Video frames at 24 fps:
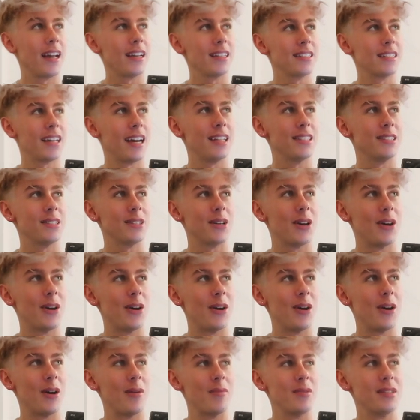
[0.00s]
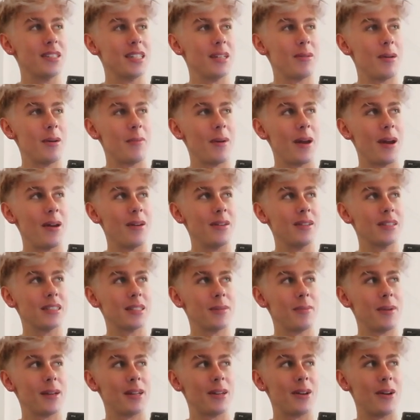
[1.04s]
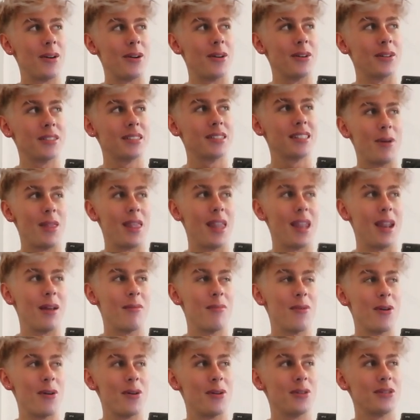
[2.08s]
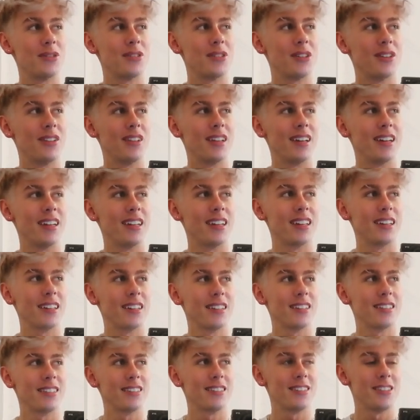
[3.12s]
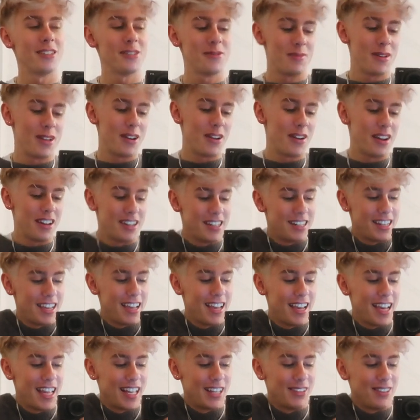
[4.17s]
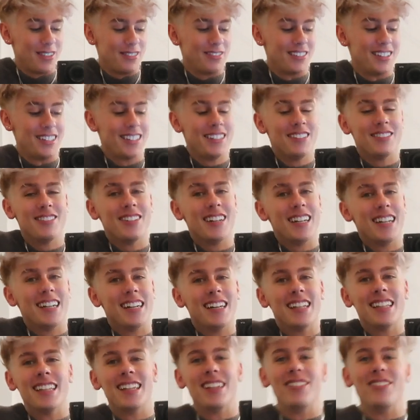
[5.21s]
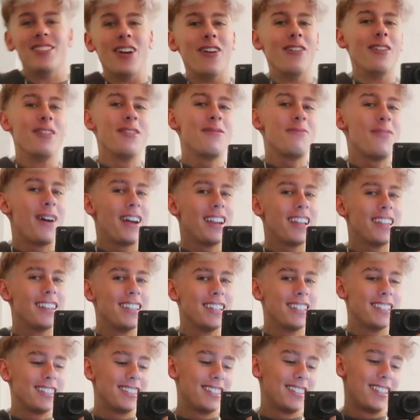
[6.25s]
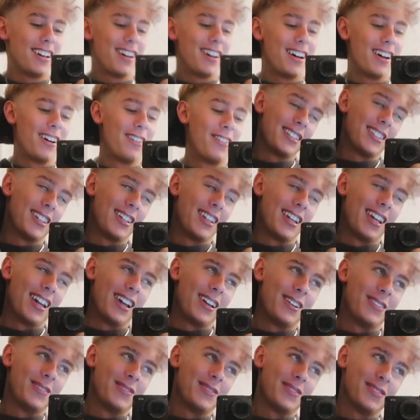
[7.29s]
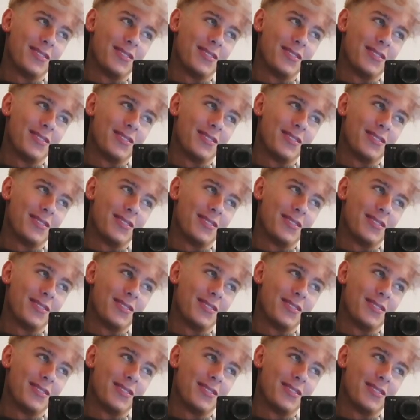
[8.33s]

excited to go home and see my parents and my dogs. But then I'm also like just being on a date and it went really well and I'm not only bad at this stuff. So yeah,